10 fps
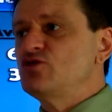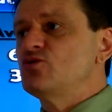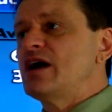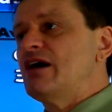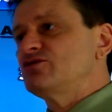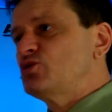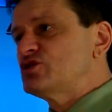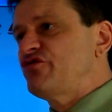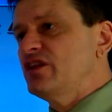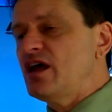you were
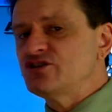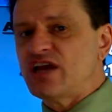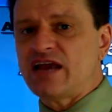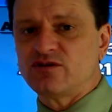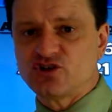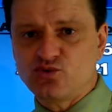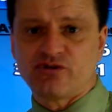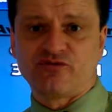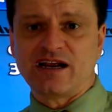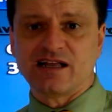outdoors for lunch at 2
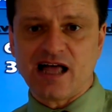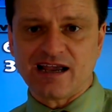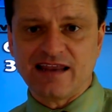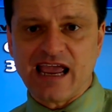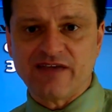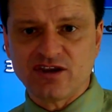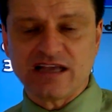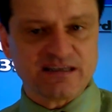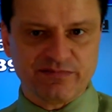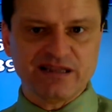or 3 o'clock in the afternoon.
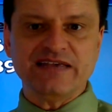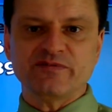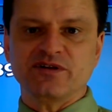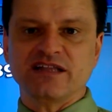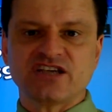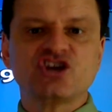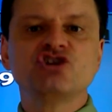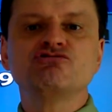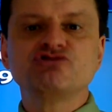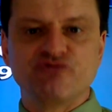That's unbelievable. That's a
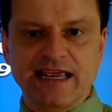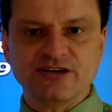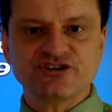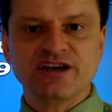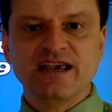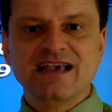huge range.